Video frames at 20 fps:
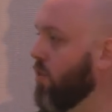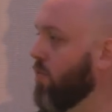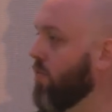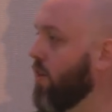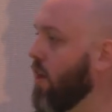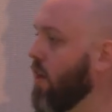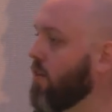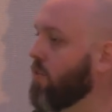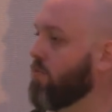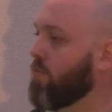
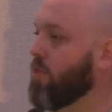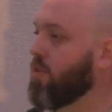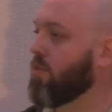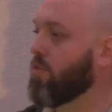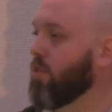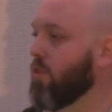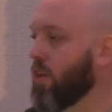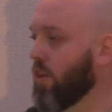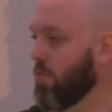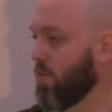advisories.
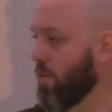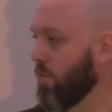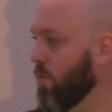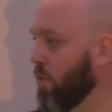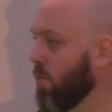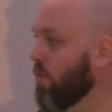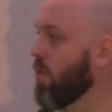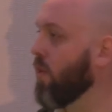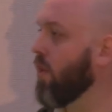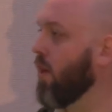So like we
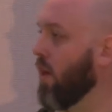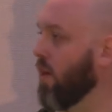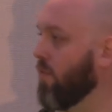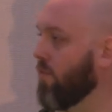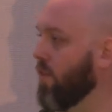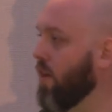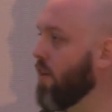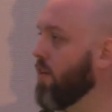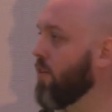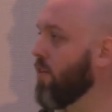work with a lot of
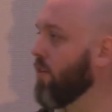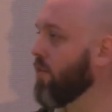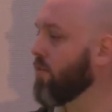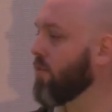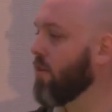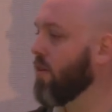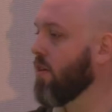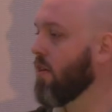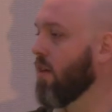vendors.